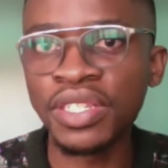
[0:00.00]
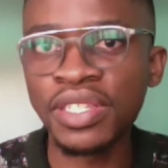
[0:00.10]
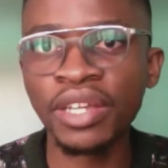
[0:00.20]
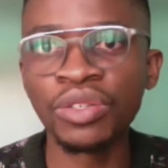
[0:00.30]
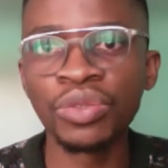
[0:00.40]
Are
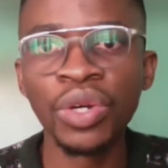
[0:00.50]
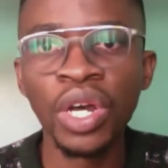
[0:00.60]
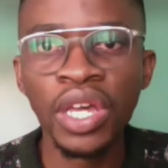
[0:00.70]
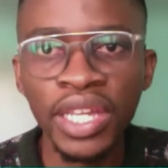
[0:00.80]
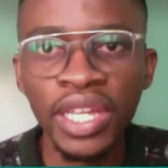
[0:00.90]
you
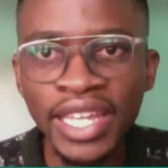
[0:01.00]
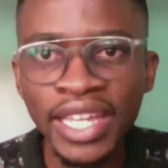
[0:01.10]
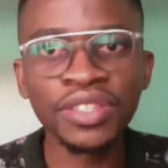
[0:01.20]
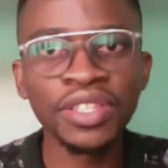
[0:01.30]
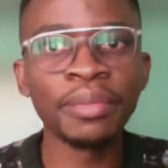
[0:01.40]
engaging
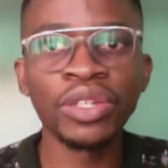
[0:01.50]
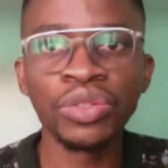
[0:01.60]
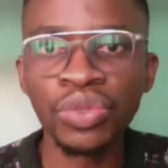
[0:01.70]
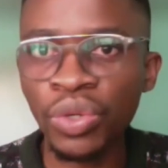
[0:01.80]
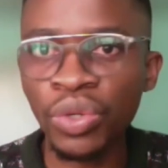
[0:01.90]
them? Are you
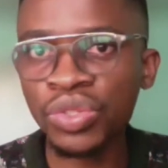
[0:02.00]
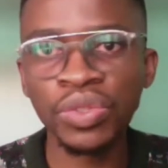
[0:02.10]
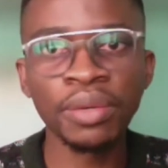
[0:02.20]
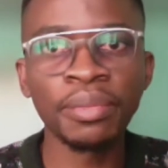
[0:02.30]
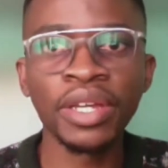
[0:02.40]
talking to
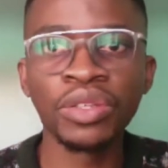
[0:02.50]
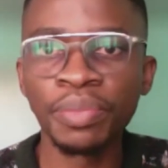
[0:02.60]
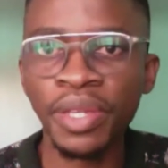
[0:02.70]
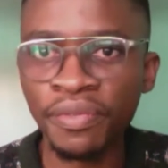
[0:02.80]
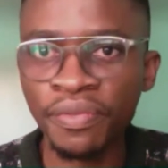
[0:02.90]
them? Are you
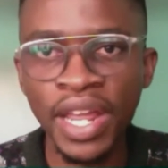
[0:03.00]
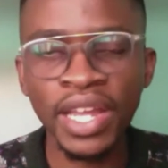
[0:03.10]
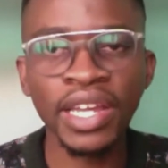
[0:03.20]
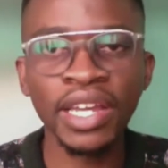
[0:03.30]
being frank? Are you being